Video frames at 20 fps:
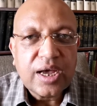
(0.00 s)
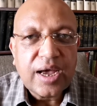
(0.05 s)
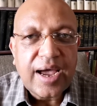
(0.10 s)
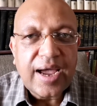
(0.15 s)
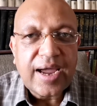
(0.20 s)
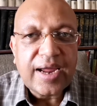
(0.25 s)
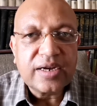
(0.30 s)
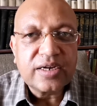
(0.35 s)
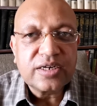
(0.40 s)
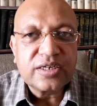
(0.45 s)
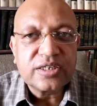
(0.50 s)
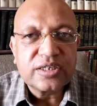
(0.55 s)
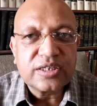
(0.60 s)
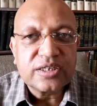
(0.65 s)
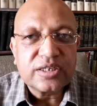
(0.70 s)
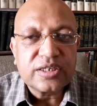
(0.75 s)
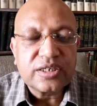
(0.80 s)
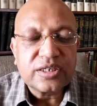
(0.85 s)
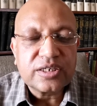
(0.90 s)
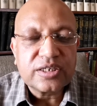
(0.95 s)
and
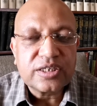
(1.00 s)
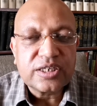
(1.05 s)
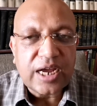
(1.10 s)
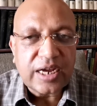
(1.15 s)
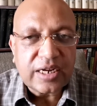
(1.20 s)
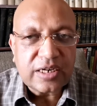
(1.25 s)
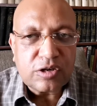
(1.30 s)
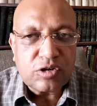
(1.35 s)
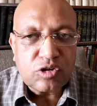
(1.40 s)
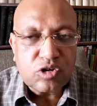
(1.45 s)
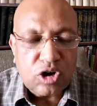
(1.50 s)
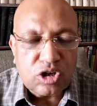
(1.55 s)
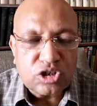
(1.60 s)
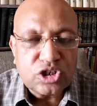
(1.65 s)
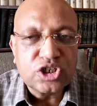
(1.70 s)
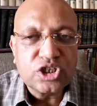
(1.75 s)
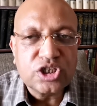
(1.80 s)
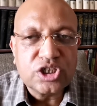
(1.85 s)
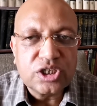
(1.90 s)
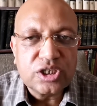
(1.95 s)

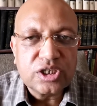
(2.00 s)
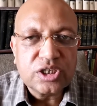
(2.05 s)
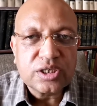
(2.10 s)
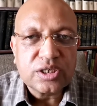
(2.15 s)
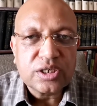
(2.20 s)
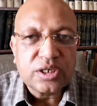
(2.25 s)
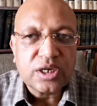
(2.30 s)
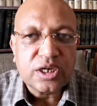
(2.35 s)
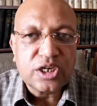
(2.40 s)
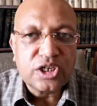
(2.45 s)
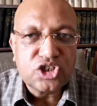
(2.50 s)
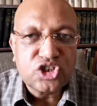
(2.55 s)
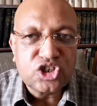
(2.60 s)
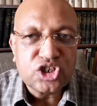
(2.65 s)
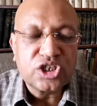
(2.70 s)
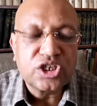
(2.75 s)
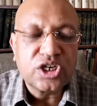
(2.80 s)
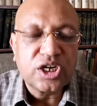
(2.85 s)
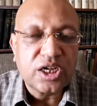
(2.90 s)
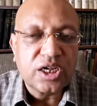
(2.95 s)
technology in
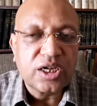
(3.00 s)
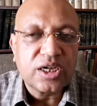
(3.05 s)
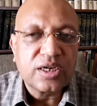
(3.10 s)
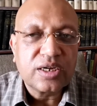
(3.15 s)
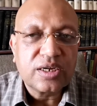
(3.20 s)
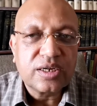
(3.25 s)
general,